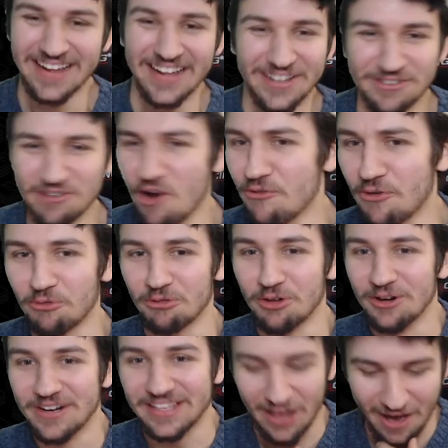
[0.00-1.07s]
Sorry for
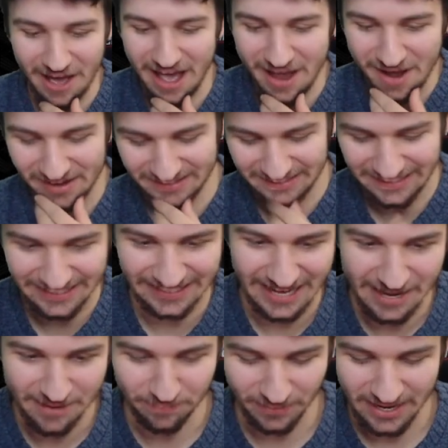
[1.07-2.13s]
ruining the high octane
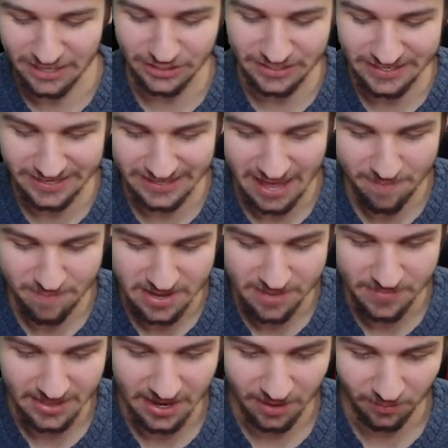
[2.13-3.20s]
gameplay. I just needed that
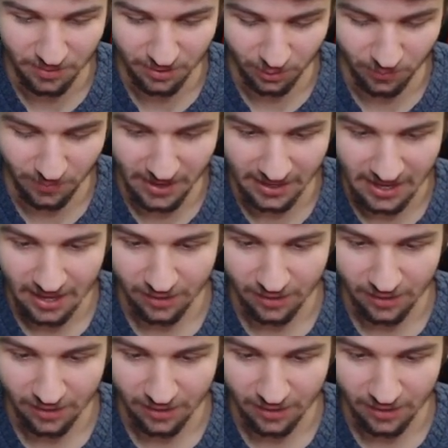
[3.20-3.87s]
meme in there real quick.